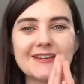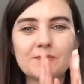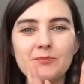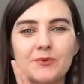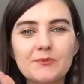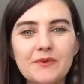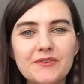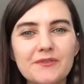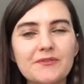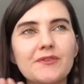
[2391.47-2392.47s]
that bloom
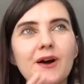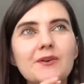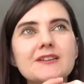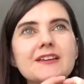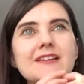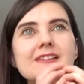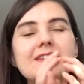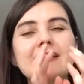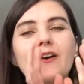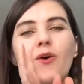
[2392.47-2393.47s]
of the flower that's
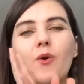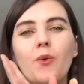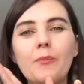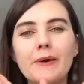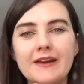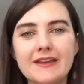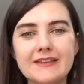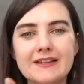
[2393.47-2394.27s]
like opening,